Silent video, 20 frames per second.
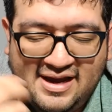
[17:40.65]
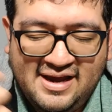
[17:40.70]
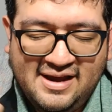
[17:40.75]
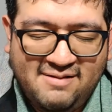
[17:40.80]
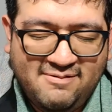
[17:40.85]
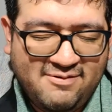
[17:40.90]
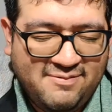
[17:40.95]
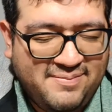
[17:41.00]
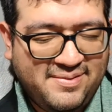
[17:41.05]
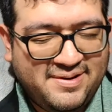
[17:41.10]

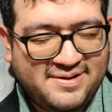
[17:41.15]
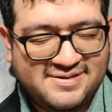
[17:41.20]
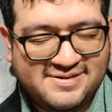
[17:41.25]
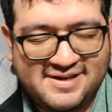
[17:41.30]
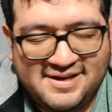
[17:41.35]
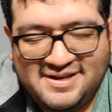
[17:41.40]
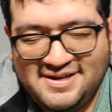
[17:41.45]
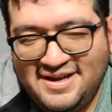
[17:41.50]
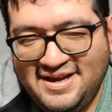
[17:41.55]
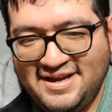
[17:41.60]
And Rebecca's
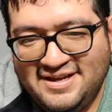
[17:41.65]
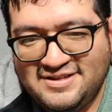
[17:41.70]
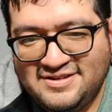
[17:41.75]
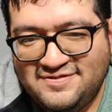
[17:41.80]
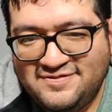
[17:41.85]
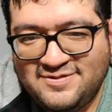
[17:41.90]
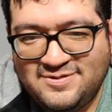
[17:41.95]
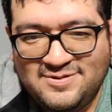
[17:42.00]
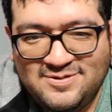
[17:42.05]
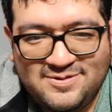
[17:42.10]
like, yeah,
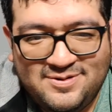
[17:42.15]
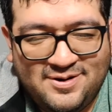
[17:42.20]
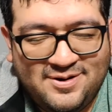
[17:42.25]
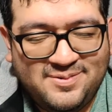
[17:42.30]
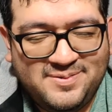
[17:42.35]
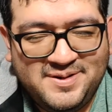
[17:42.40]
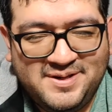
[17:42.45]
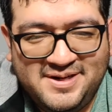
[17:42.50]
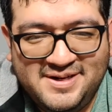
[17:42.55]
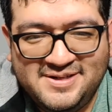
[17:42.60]
it's cool.
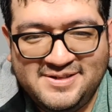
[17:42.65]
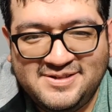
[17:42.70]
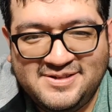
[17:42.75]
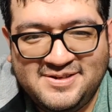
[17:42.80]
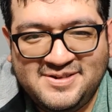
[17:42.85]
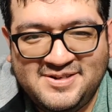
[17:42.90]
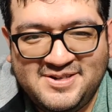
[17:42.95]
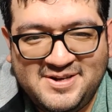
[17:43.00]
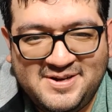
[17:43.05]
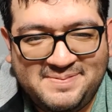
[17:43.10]
All we need
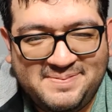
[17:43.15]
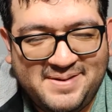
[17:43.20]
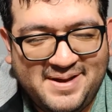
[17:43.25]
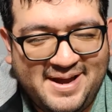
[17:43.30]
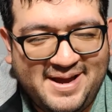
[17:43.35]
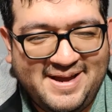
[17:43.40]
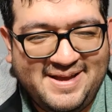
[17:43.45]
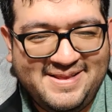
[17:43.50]
is a ship.